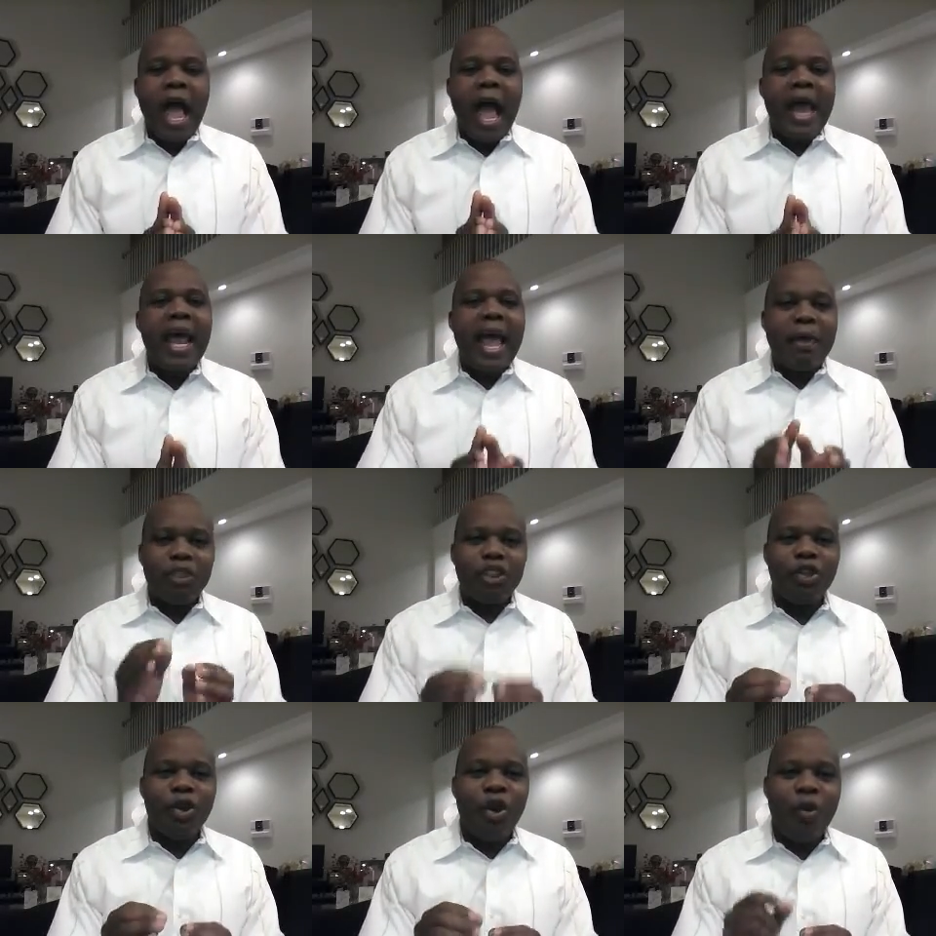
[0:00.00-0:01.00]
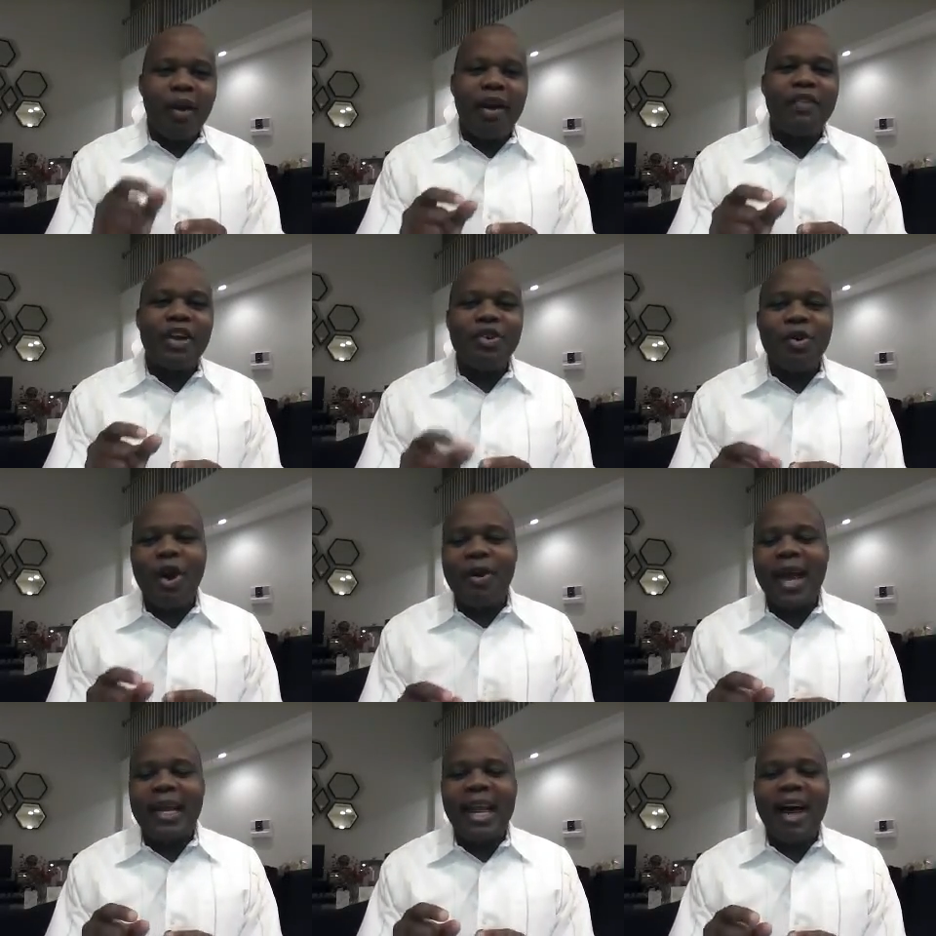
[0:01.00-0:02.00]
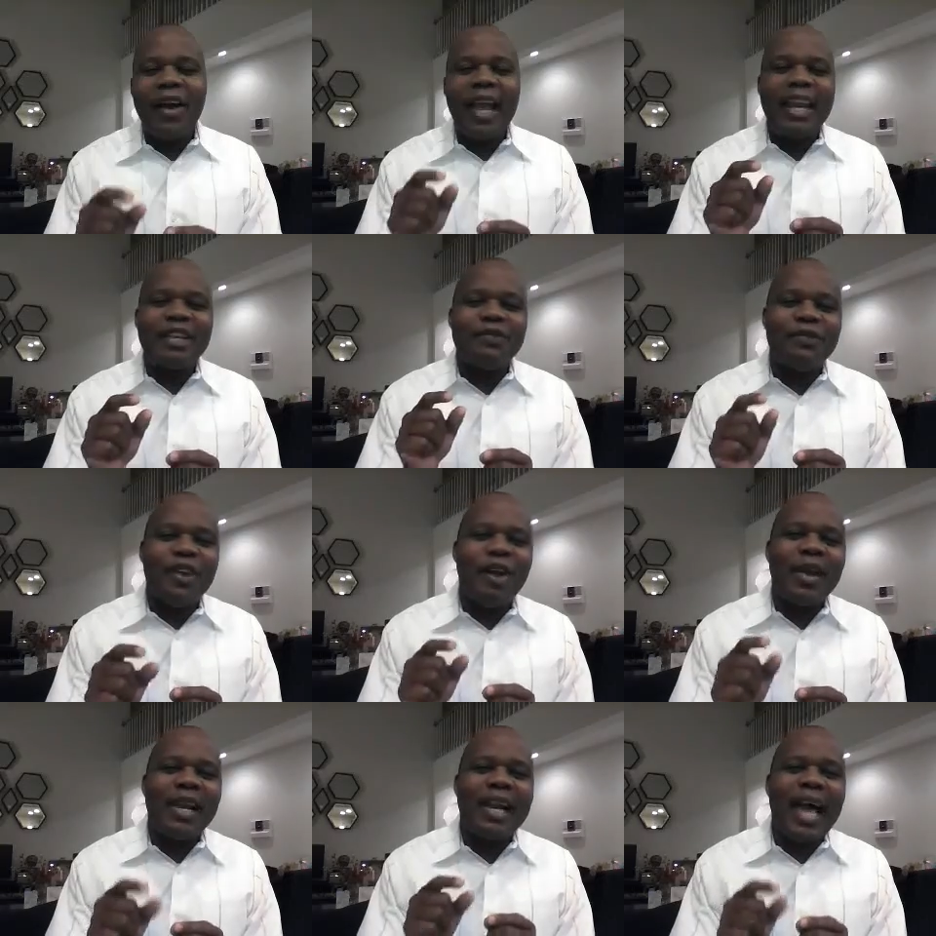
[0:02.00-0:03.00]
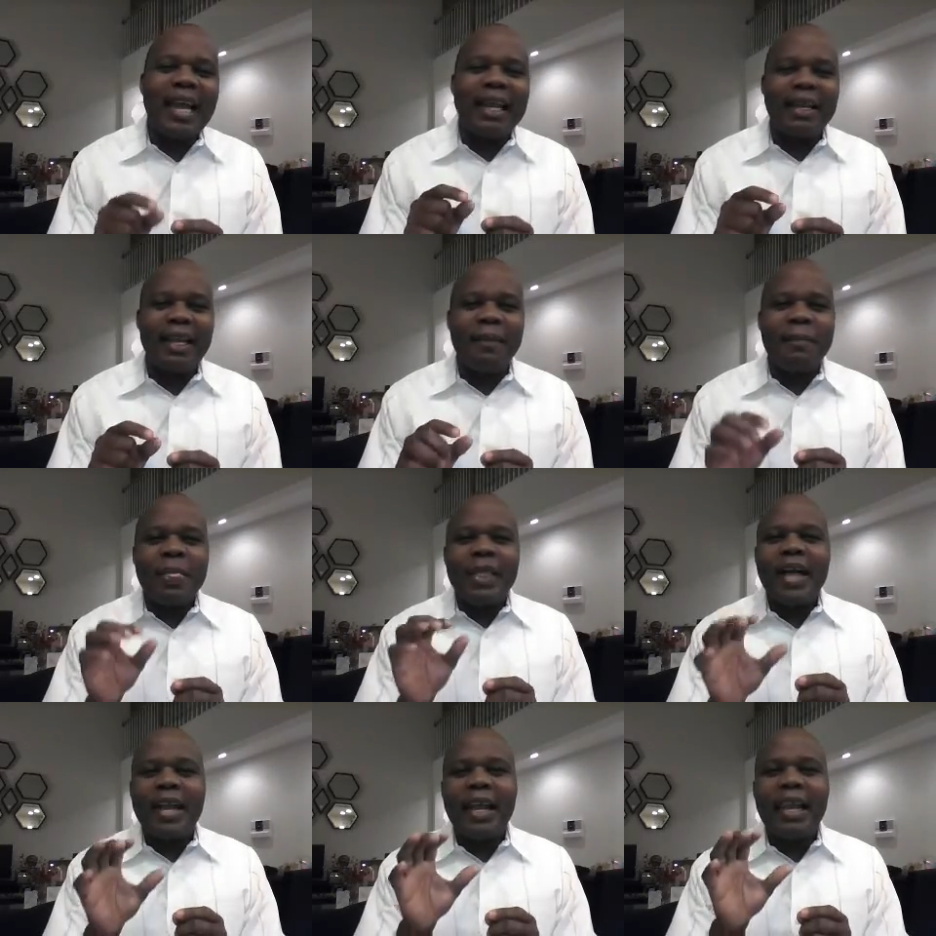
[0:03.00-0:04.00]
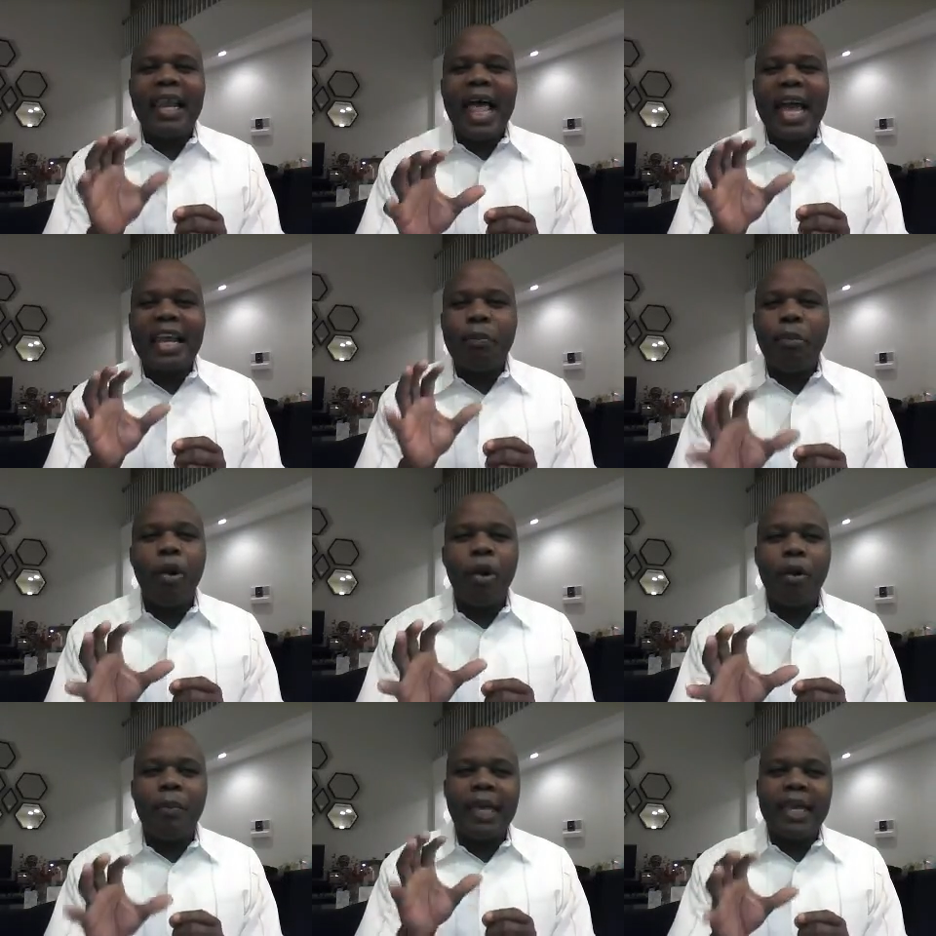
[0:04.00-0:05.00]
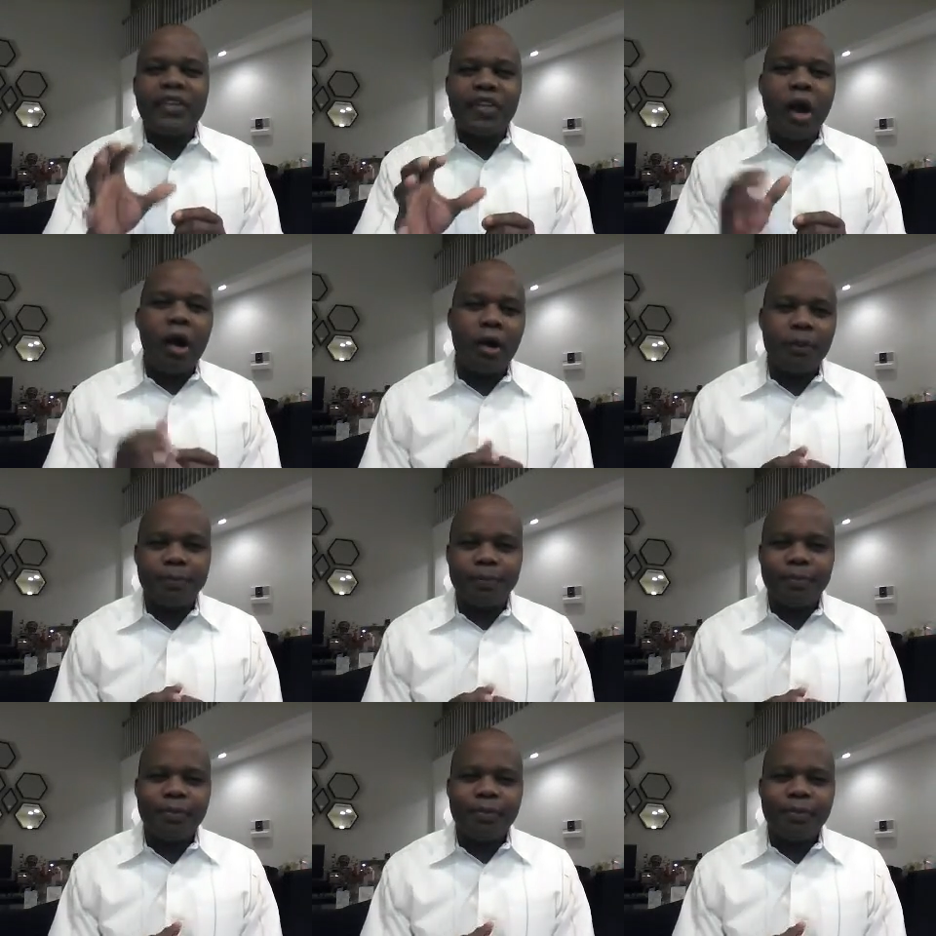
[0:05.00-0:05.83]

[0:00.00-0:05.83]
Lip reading: And I am sure wherever you are right now, it is very likely that a light bulb is on.